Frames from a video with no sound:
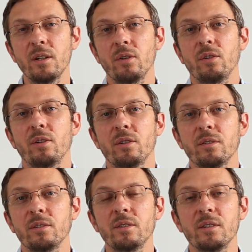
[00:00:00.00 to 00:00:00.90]
or
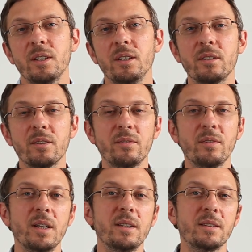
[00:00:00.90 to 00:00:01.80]
the
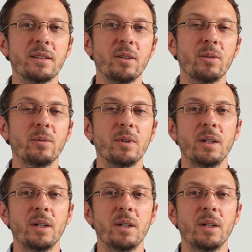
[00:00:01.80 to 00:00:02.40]
interface. So